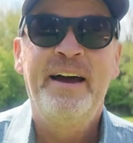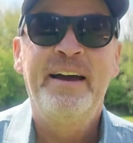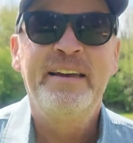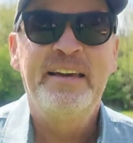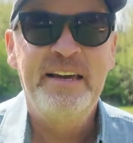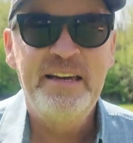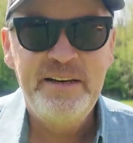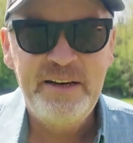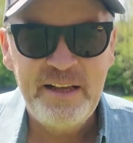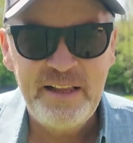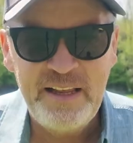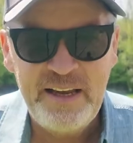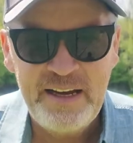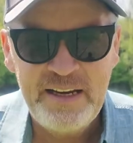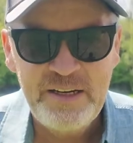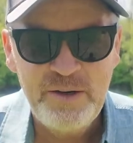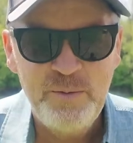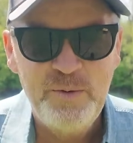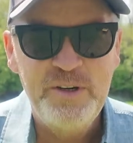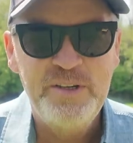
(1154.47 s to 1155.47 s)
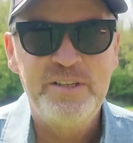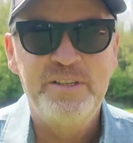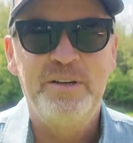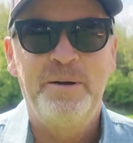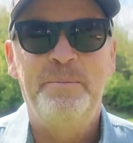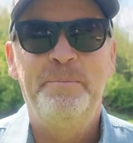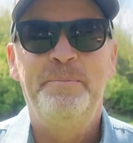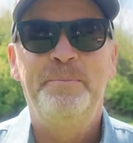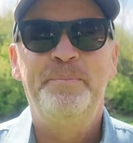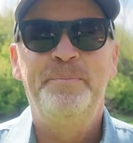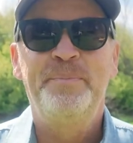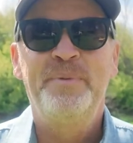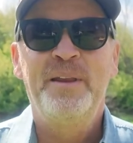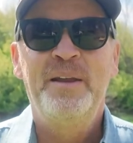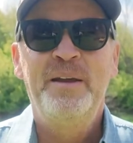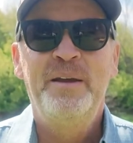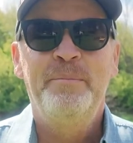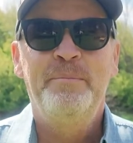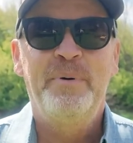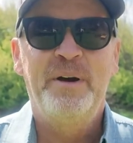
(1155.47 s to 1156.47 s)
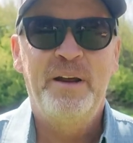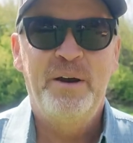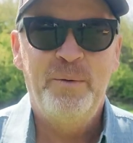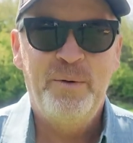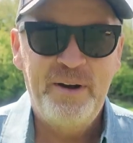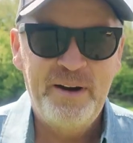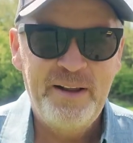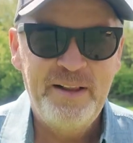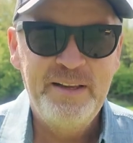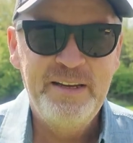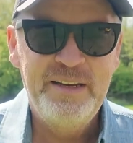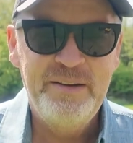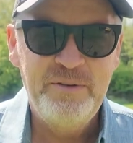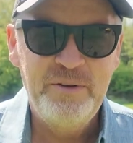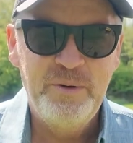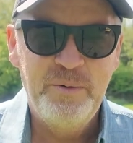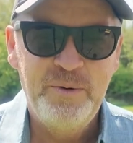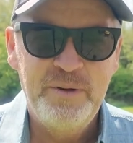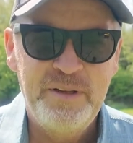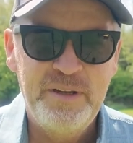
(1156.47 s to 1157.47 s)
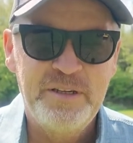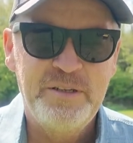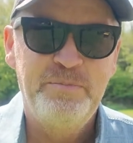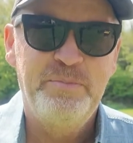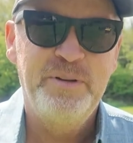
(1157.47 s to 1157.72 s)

I gain a lot of wisdom, but I want to leave you with this.